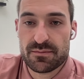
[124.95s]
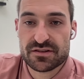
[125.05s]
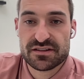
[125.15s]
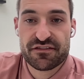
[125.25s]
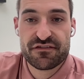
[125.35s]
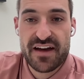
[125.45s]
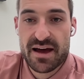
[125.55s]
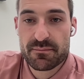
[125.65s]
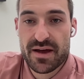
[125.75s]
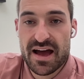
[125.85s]
There's a
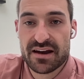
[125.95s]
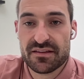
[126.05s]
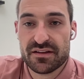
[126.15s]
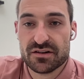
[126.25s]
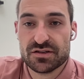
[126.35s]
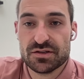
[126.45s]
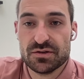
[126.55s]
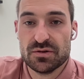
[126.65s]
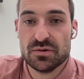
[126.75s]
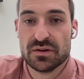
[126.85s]
fat pad in there
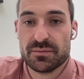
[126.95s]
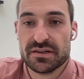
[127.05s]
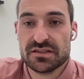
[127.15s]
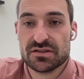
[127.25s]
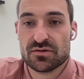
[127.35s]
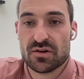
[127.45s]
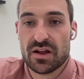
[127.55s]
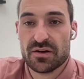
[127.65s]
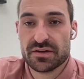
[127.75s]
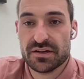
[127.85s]
too. Let me
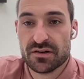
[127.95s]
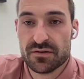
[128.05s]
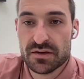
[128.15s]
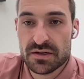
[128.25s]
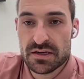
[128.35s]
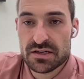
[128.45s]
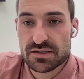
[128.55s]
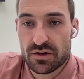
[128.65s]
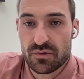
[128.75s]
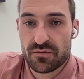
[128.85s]
scroll out here.
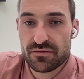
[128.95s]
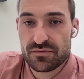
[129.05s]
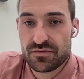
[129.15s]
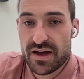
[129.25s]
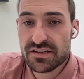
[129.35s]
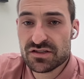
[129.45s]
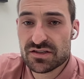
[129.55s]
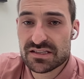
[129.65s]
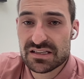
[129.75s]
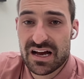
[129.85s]
So that's
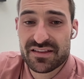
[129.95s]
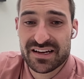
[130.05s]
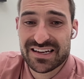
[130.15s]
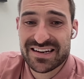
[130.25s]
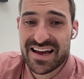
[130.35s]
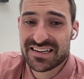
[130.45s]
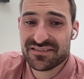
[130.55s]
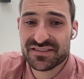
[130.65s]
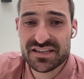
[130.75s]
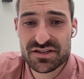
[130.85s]
just a lot of the
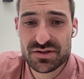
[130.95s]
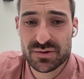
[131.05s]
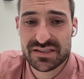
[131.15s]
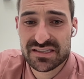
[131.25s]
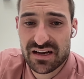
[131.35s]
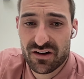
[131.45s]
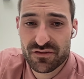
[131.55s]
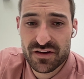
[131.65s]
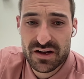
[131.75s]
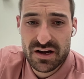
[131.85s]
connective tissue
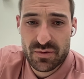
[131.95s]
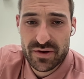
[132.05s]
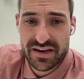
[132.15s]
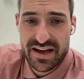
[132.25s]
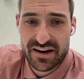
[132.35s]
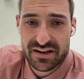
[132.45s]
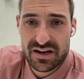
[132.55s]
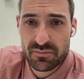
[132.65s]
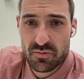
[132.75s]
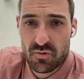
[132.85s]
itself. We can add a
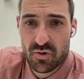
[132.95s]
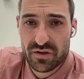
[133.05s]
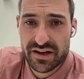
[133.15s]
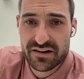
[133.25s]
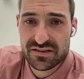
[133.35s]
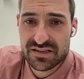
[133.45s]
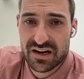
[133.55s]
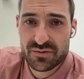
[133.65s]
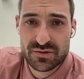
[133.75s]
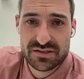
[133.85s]
couple more layers
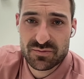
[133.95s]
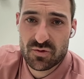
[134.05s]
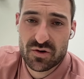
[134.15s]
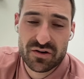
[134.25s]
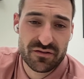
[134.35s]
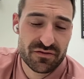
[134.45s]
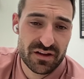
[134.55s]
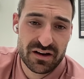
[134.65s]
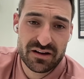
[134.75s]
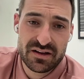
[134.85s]
on with some more of
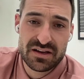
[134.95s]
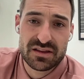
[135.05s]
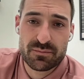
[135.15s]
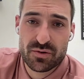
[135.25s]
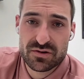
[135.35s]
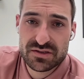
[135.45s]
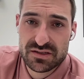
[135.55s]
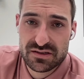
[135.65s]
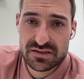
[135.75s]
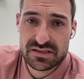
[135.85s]
the
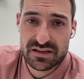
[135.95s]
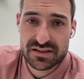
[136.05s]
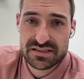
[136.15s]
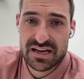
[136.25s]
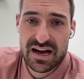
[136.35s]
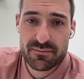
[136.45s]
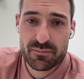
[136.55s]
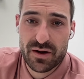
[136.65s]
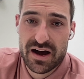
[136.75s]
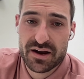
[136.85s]
bursas on the
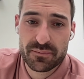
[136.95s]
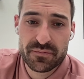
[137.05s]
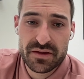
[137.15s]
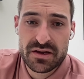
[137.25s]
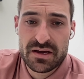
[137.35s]
top, bottom.